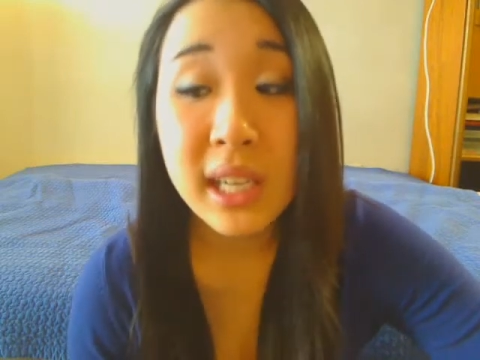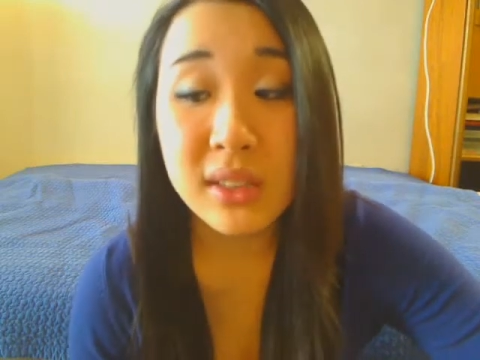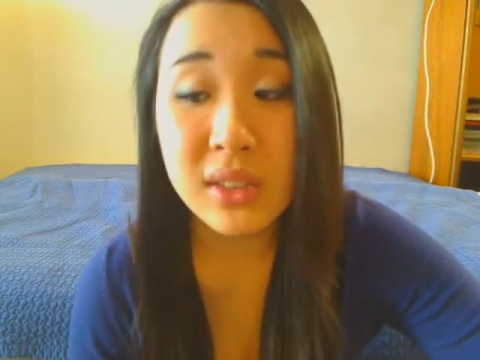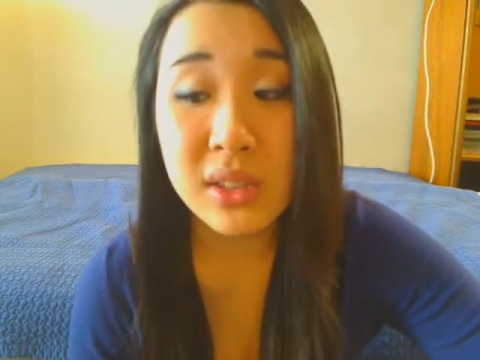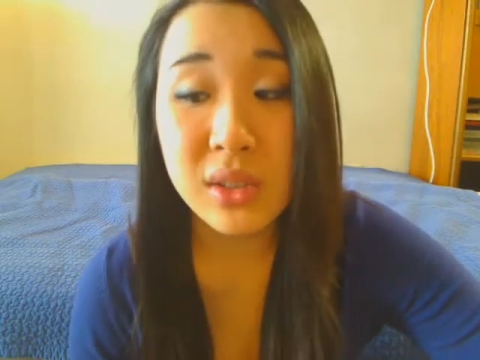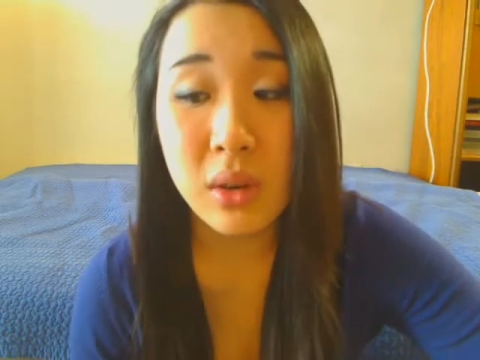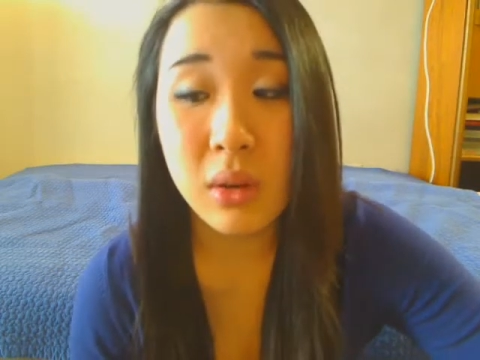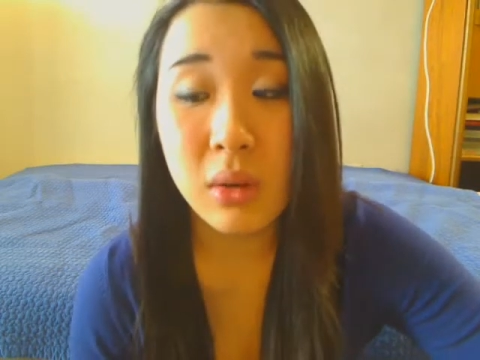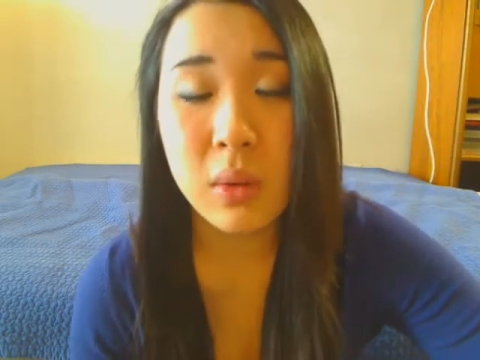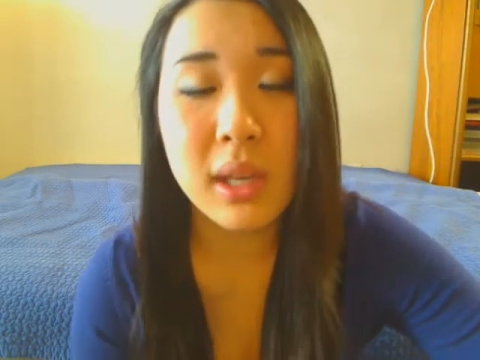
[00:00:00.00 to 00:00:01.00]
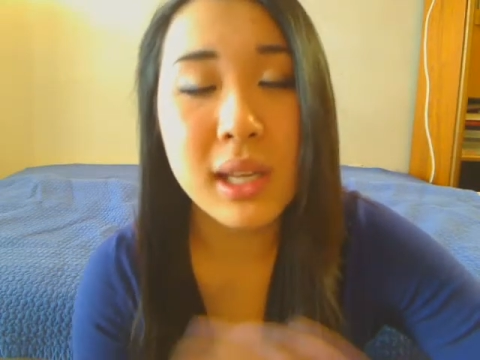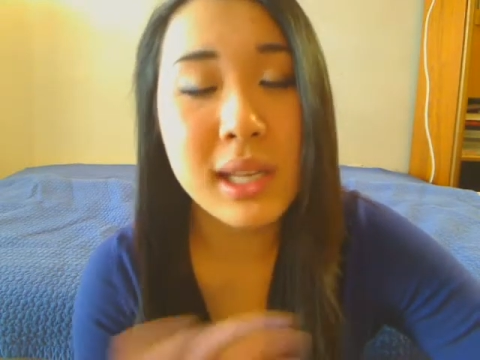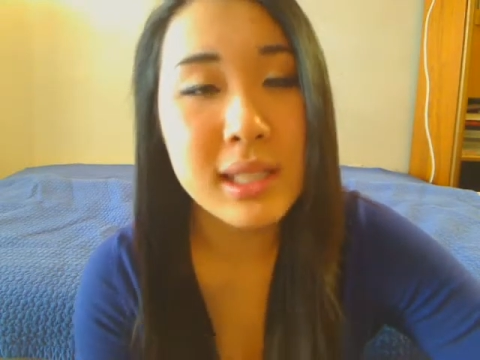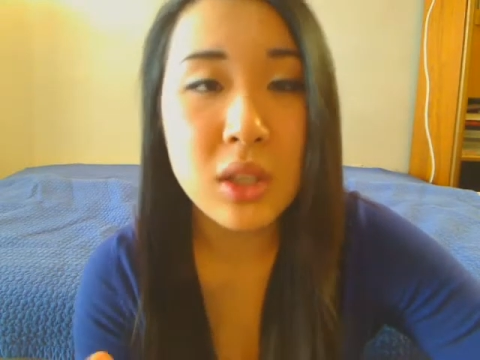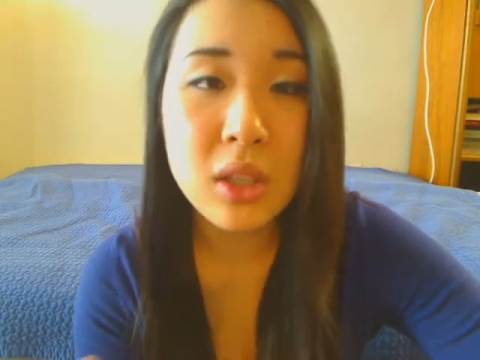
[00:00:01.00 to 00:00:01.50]
And so
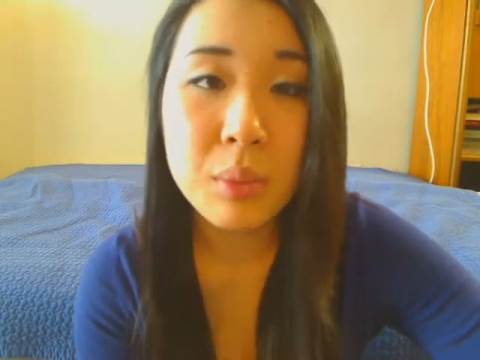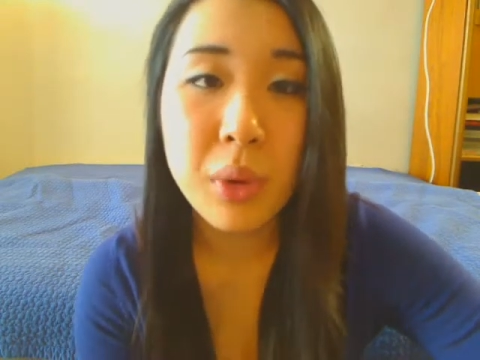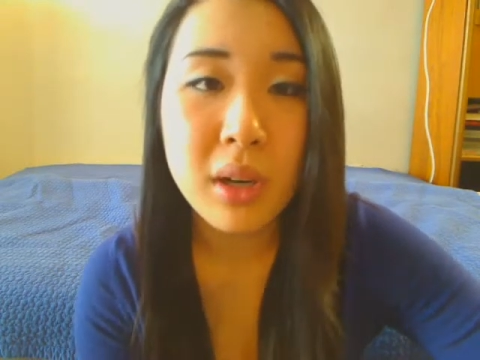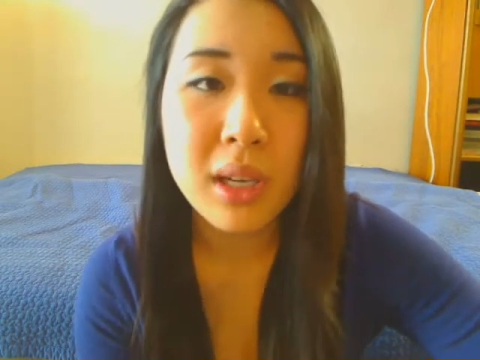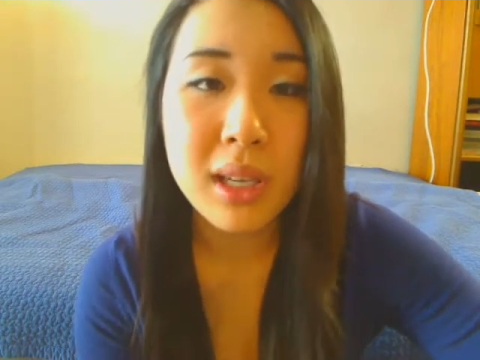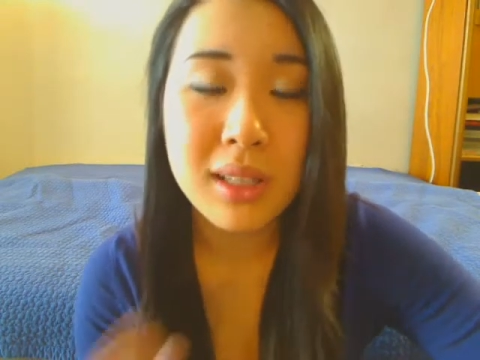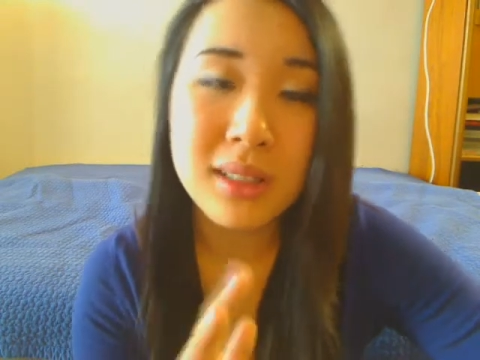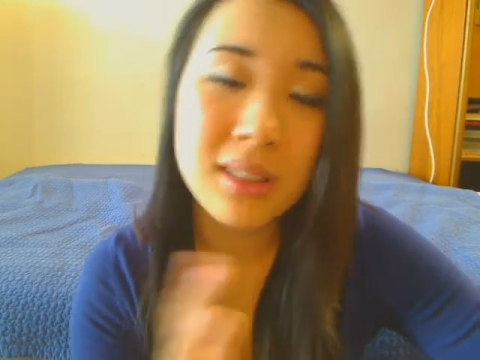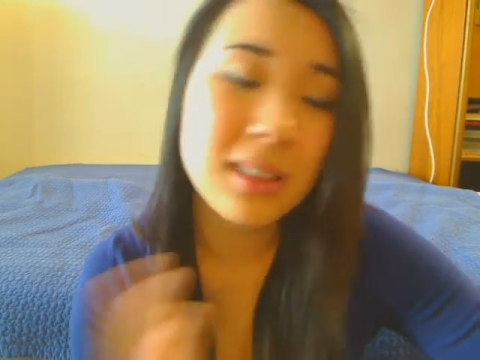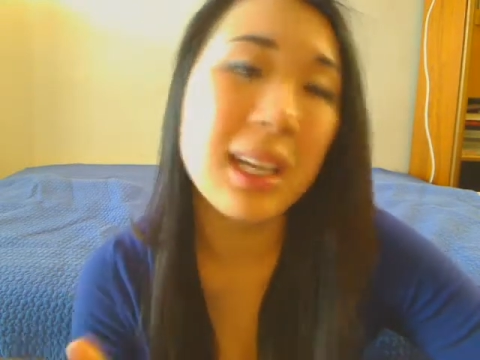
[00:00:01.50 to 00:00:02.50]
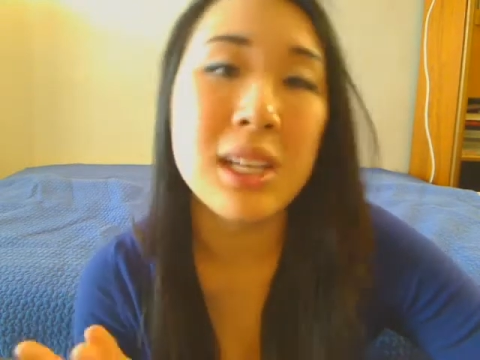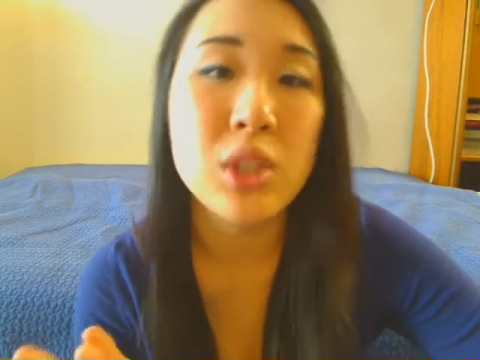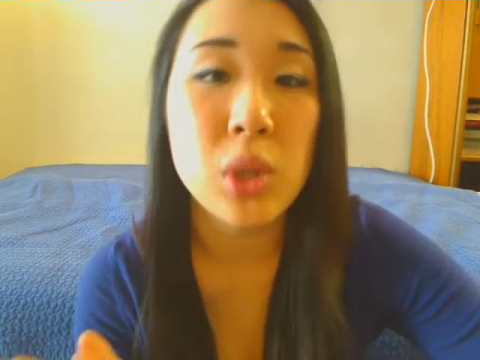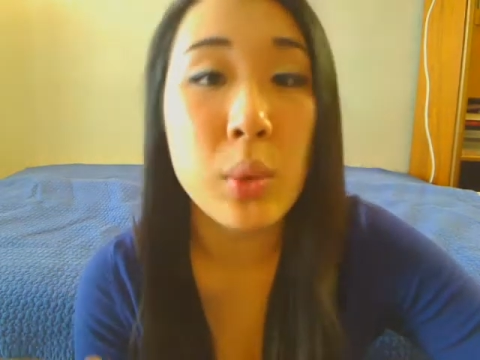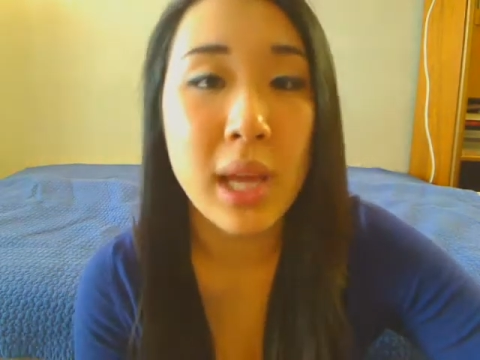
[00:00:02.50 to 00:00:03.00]
it's a good bargain, like
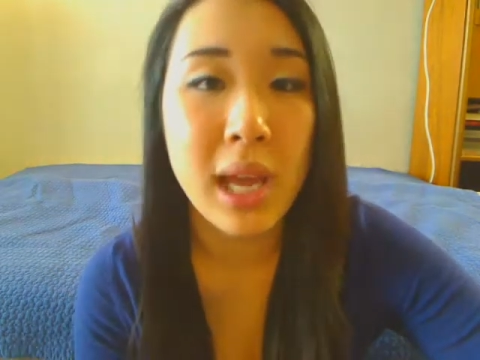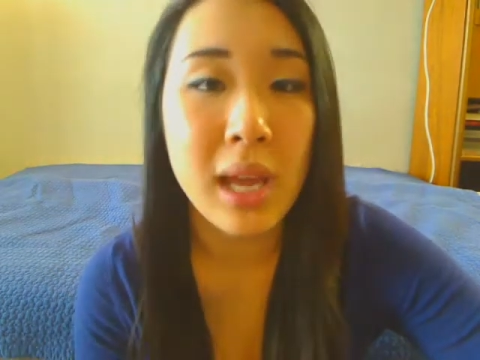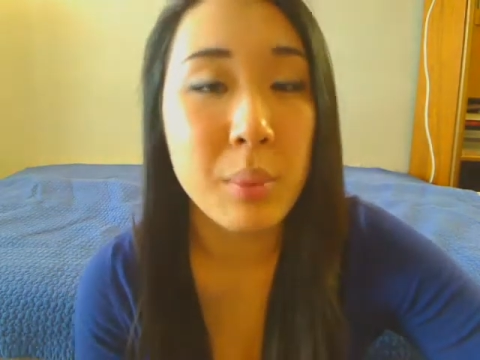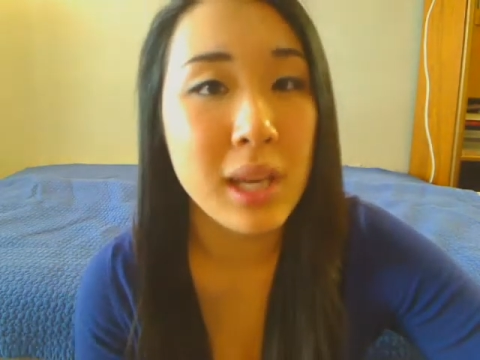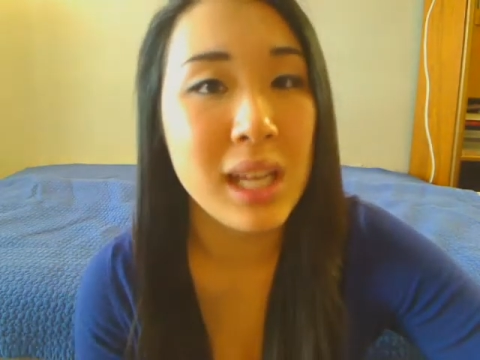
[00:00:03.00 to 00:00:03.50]
it's okay, but